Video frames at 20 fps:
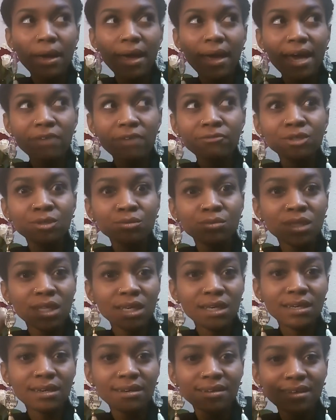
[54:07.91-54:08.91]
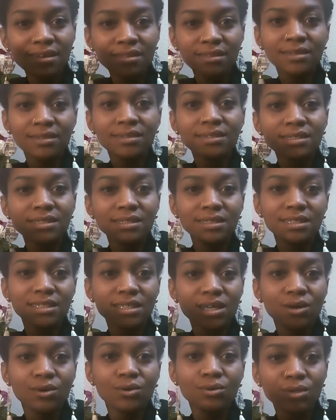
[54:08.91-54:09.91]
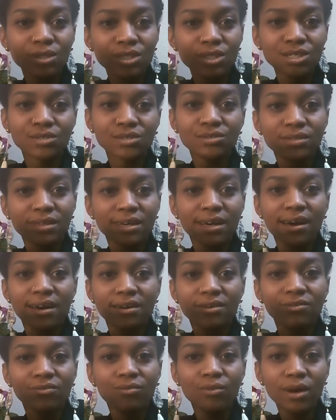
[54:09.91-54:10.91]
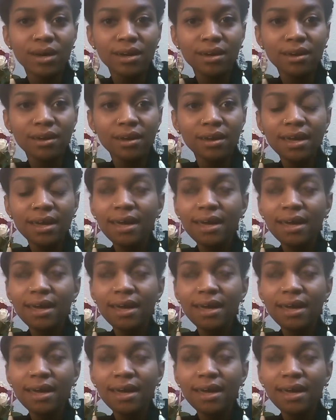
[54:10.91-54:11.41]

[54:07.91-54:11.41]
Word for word: have you thinking that things need to go a certain kind of way